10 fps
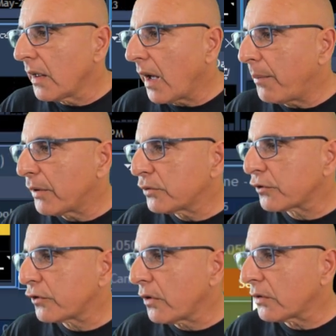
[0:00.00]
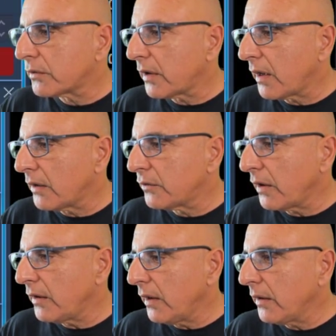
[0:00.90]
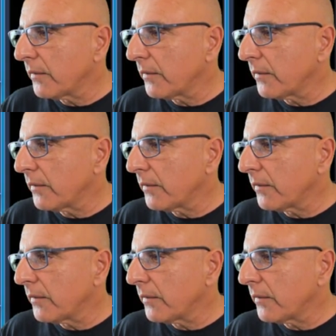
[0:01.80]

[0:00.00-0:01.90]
About to short JD.